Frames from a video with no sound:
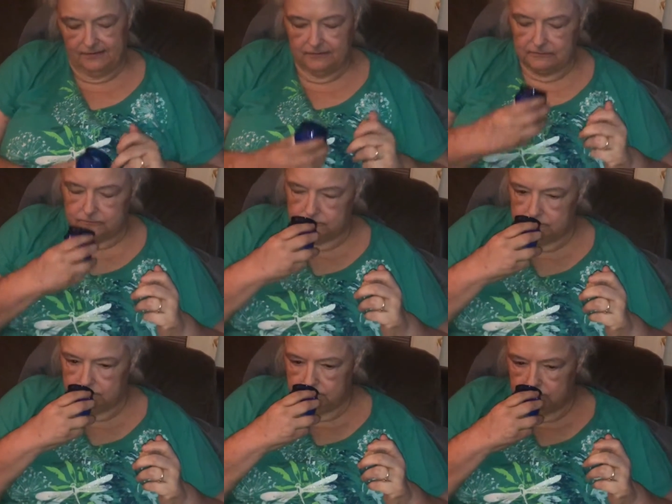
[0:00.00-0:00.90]

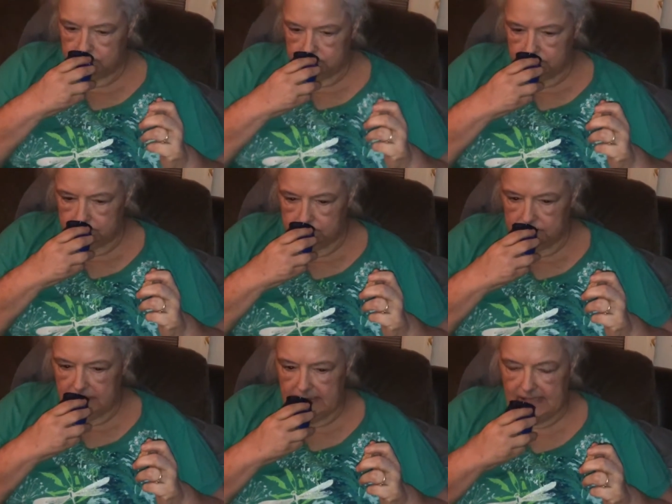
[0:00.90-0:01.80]
Smell it. It smells
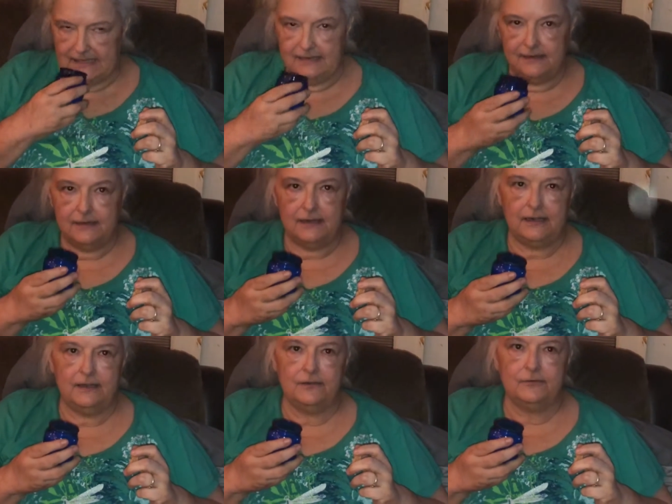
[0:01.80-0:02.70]
so good.
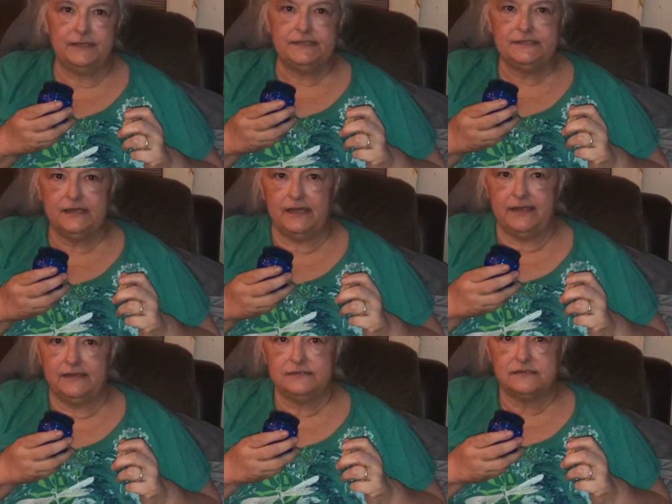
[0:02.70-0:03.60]
Oh, it
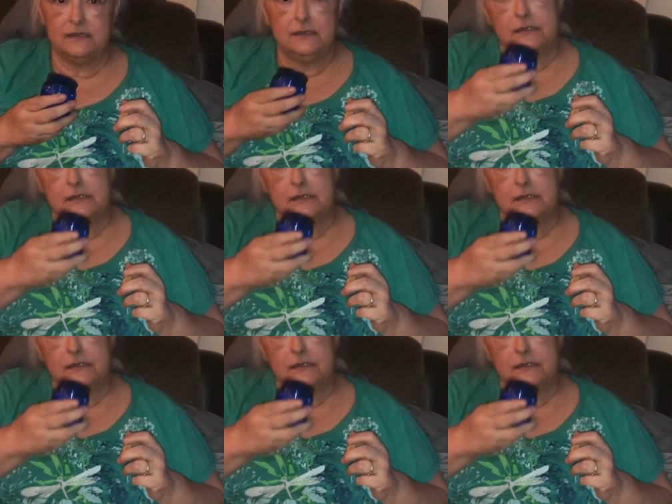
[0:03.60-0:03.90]
does.